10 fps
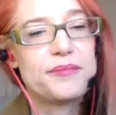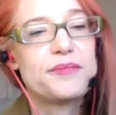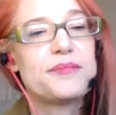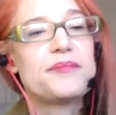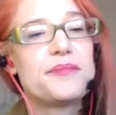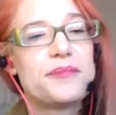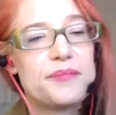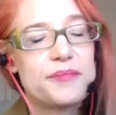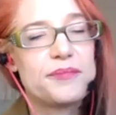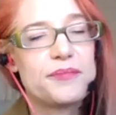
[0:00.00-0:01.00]

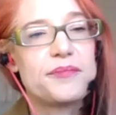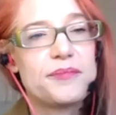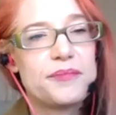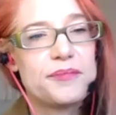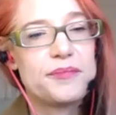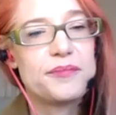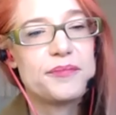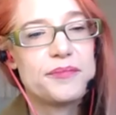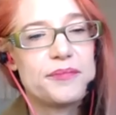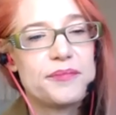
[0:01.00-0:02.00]

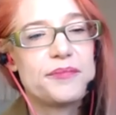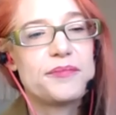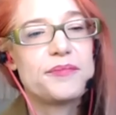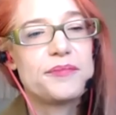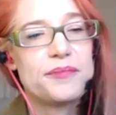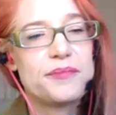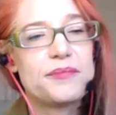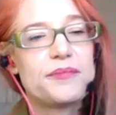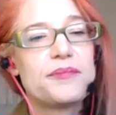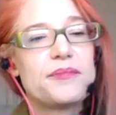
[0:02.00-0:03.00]

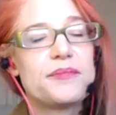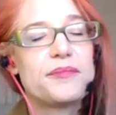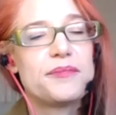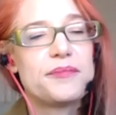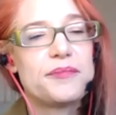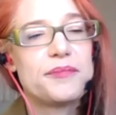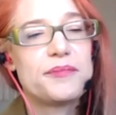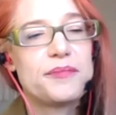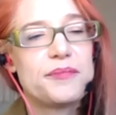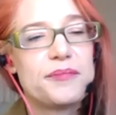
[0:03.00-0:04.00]

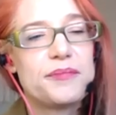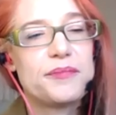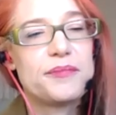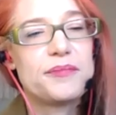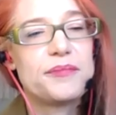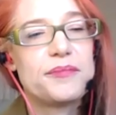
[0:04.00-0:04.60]
The person shown says nothing.